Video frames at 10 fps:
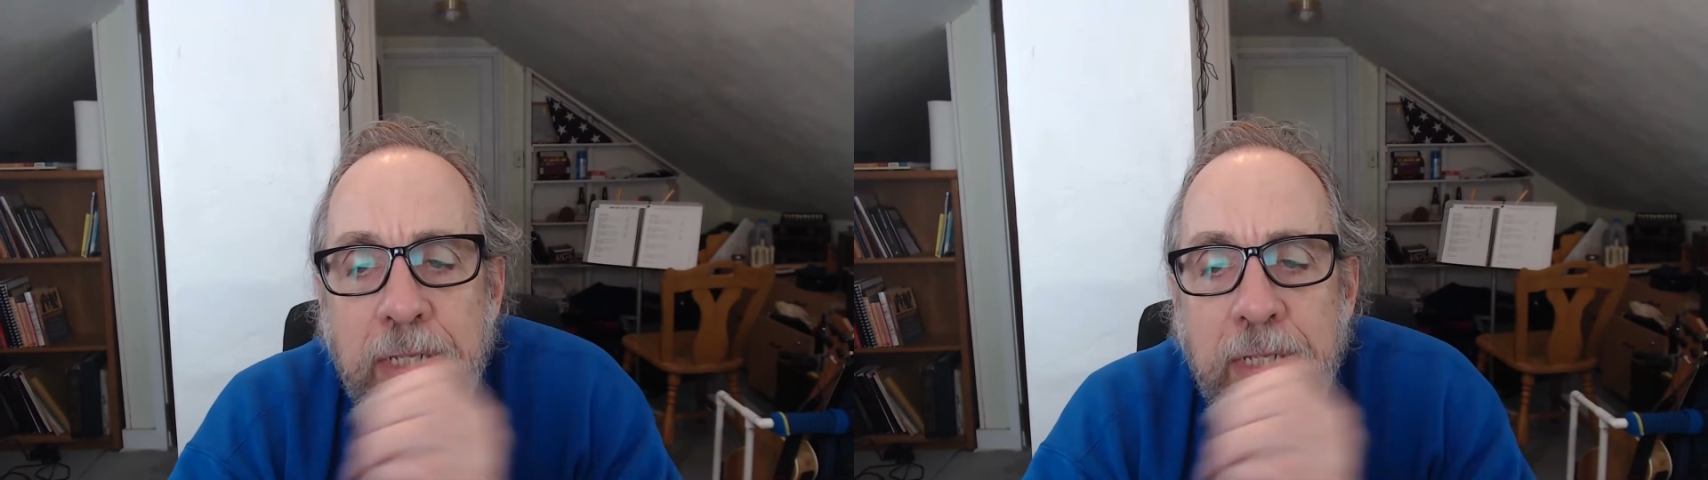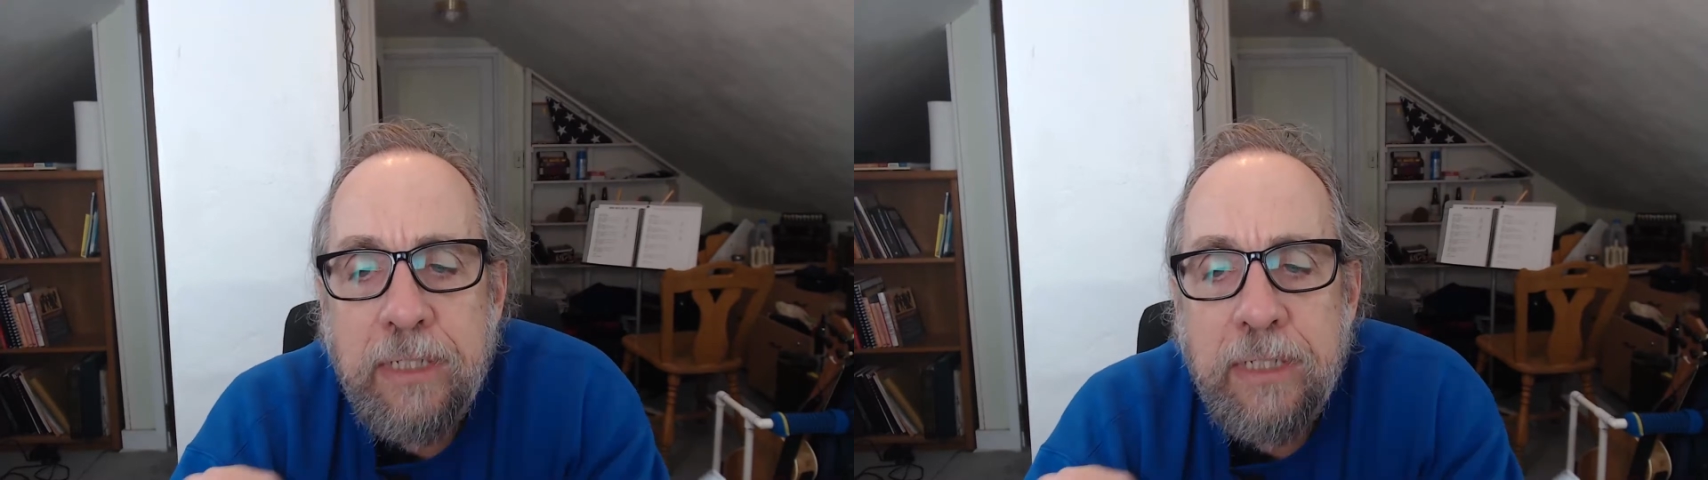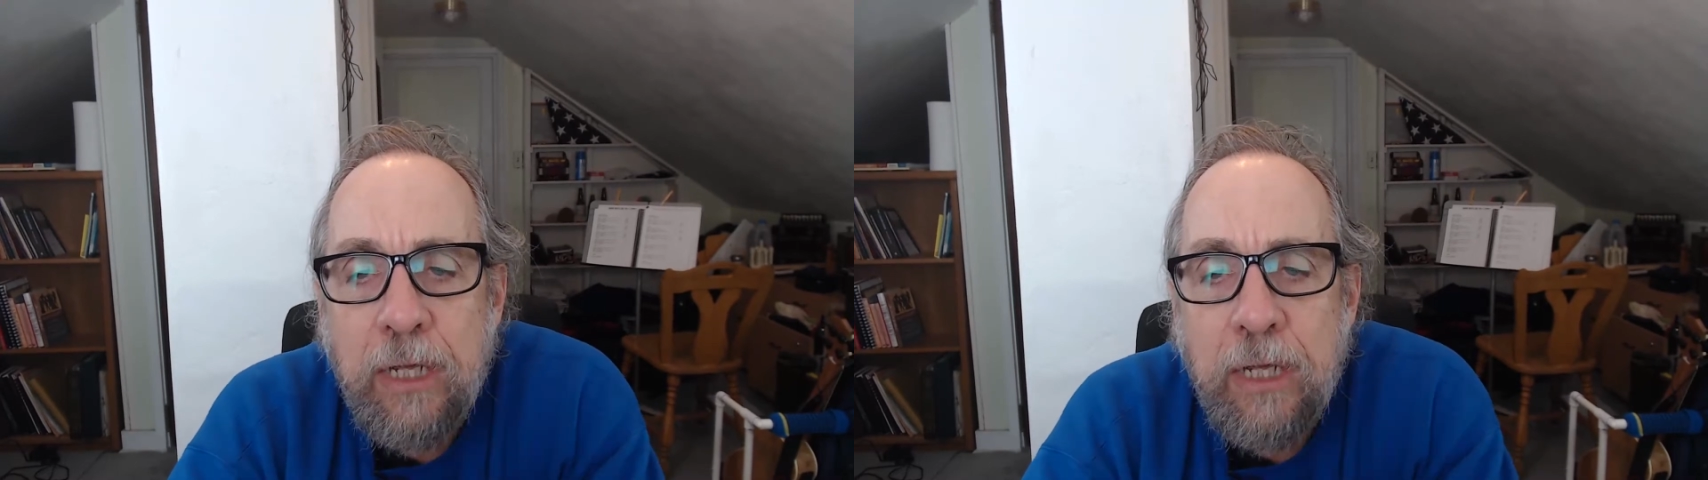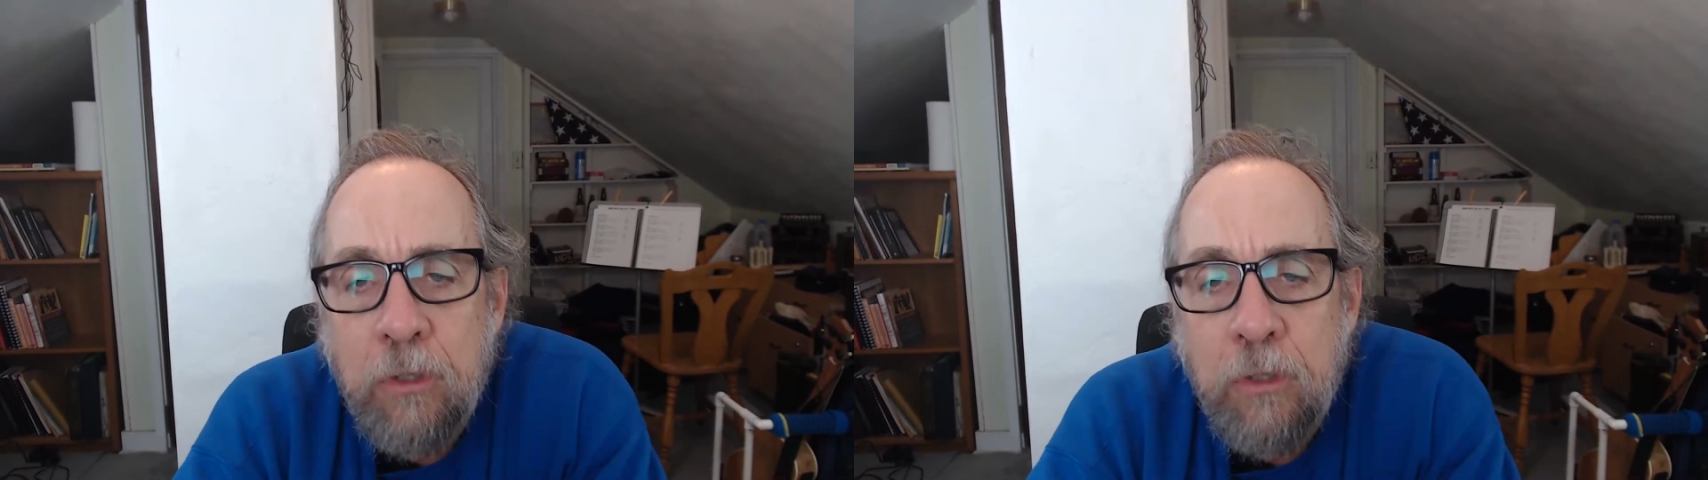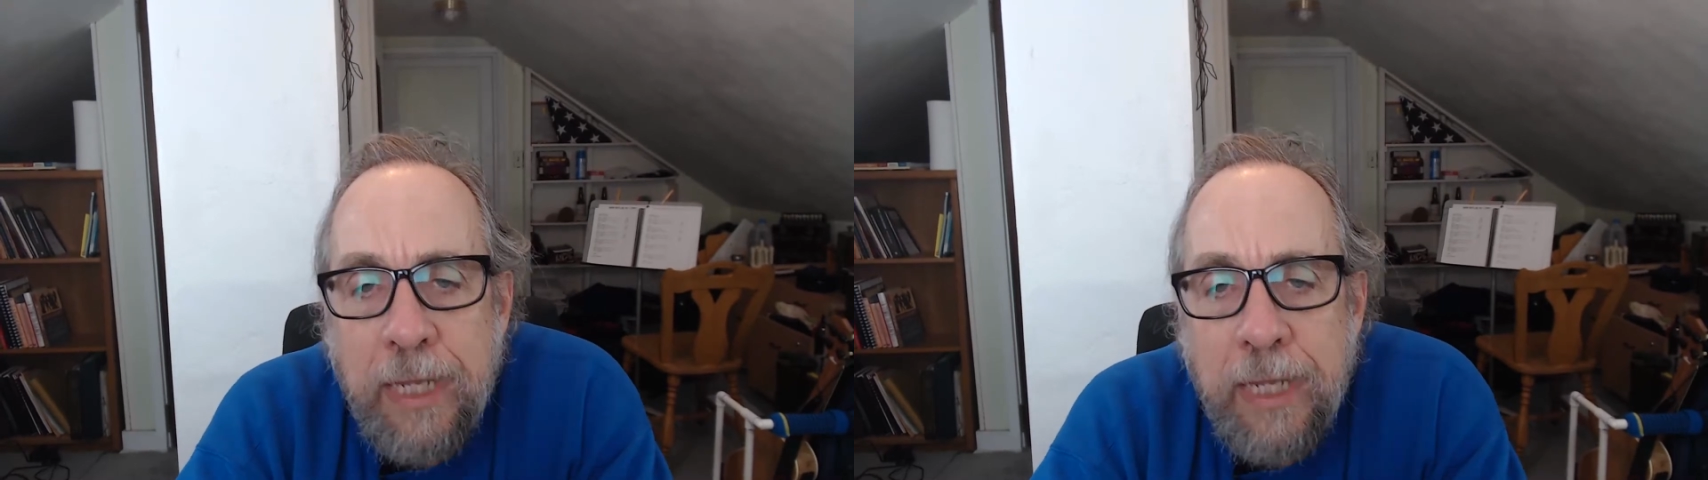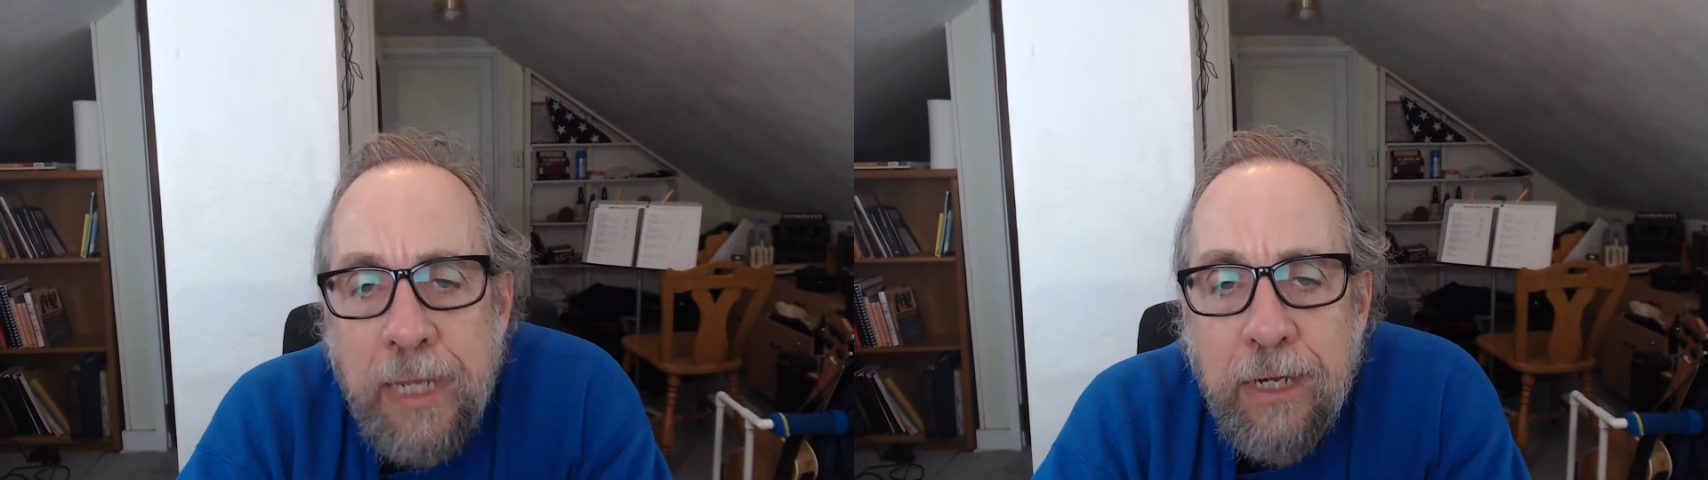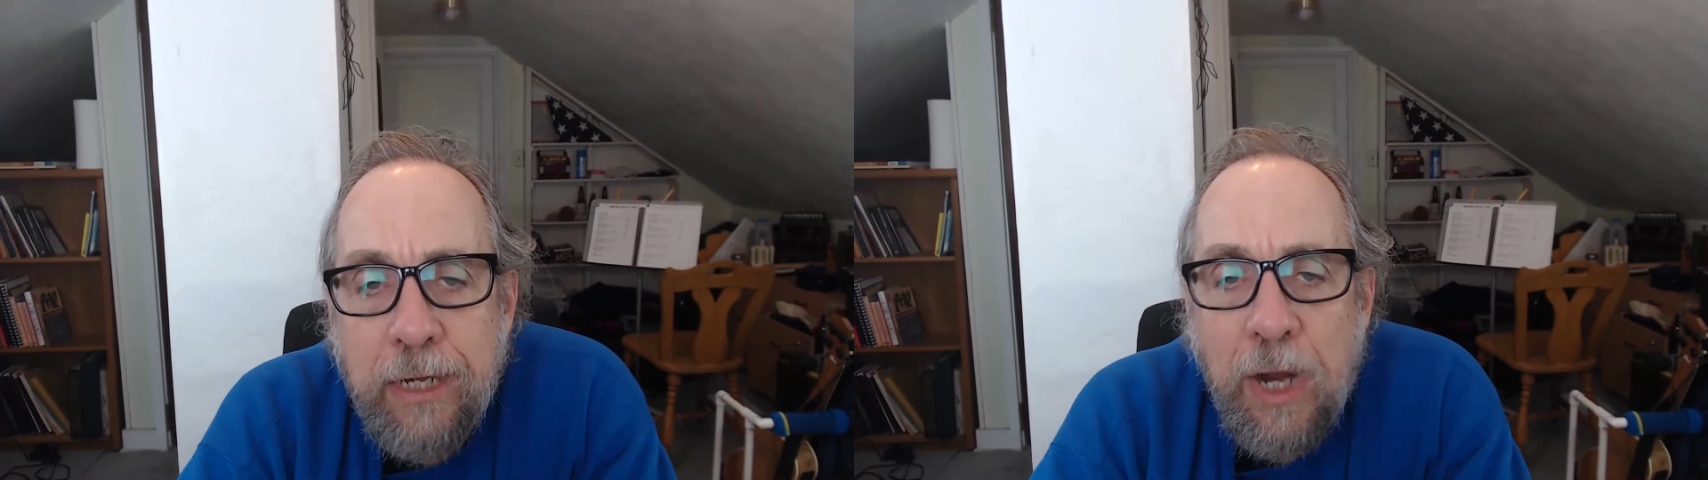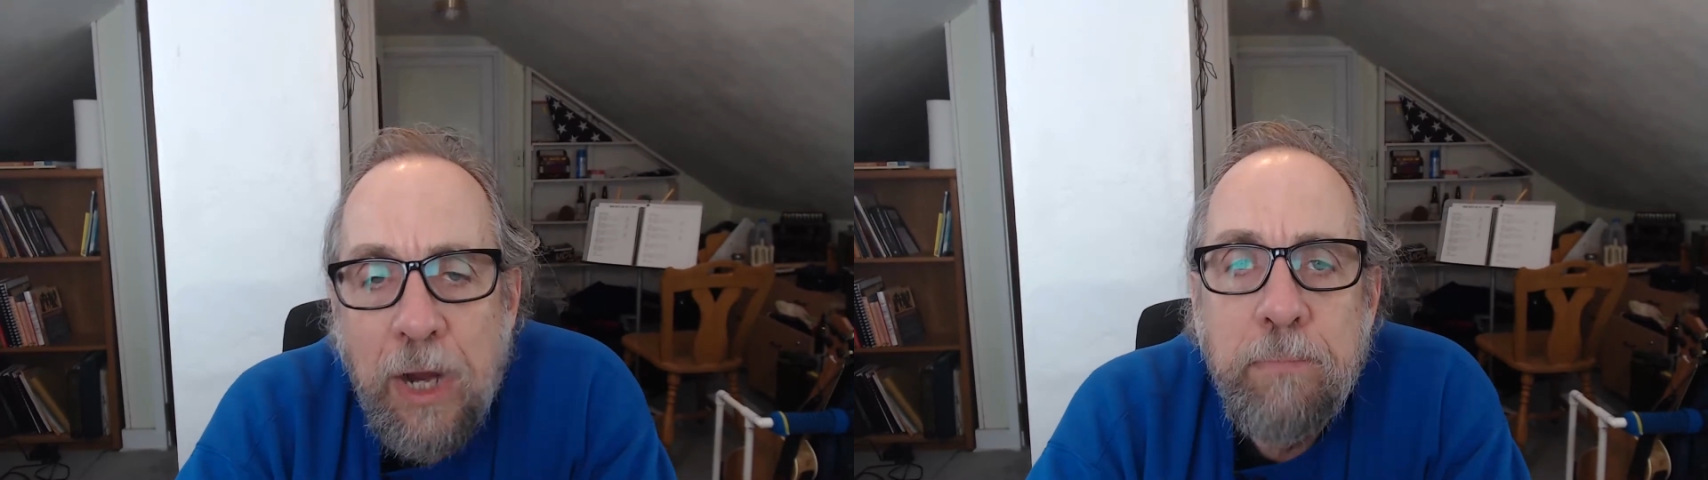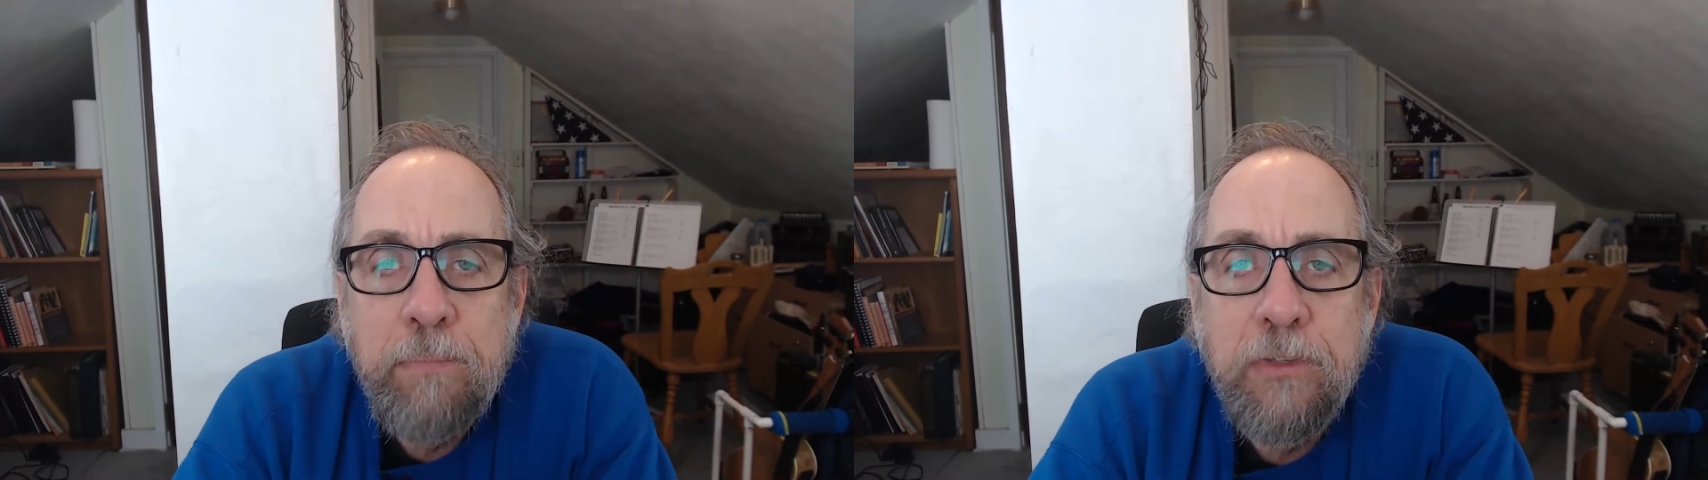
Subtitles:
take a look at, try to build some